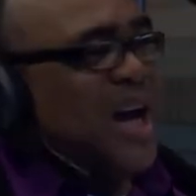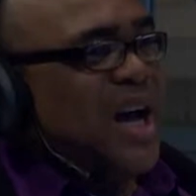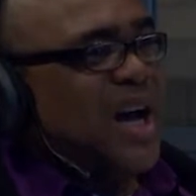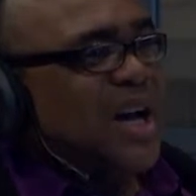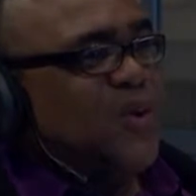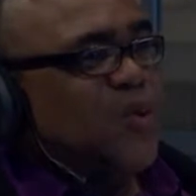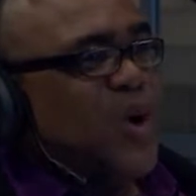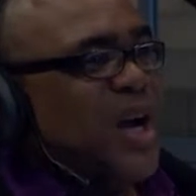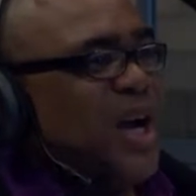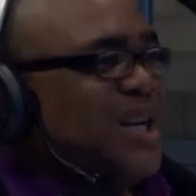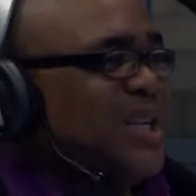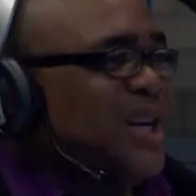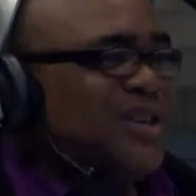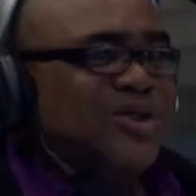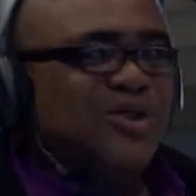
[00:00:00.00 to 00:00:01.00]
and why I
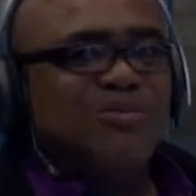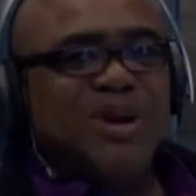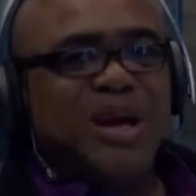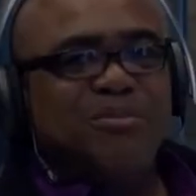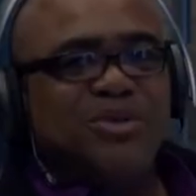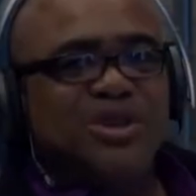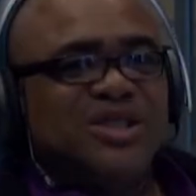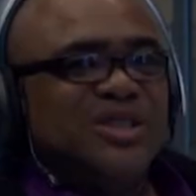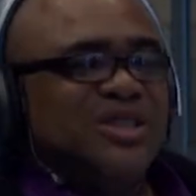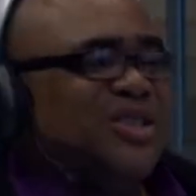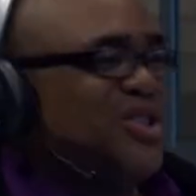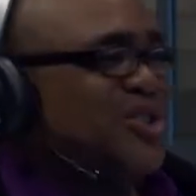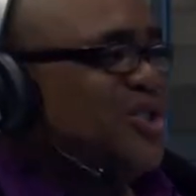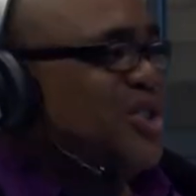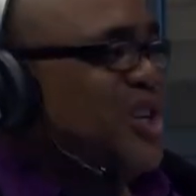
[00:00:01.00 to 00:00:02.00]
titled my
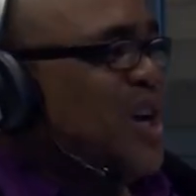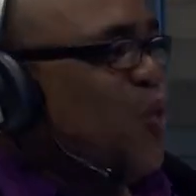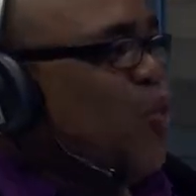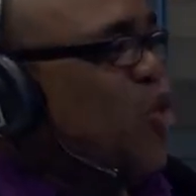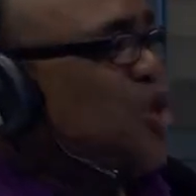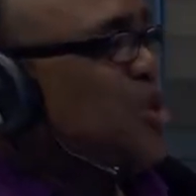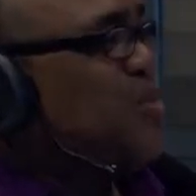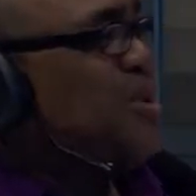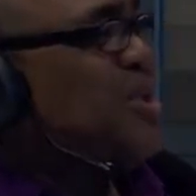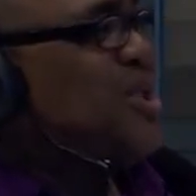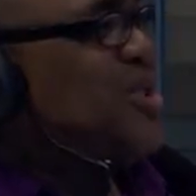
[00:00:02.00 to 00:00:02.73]
presentation here, Worshipping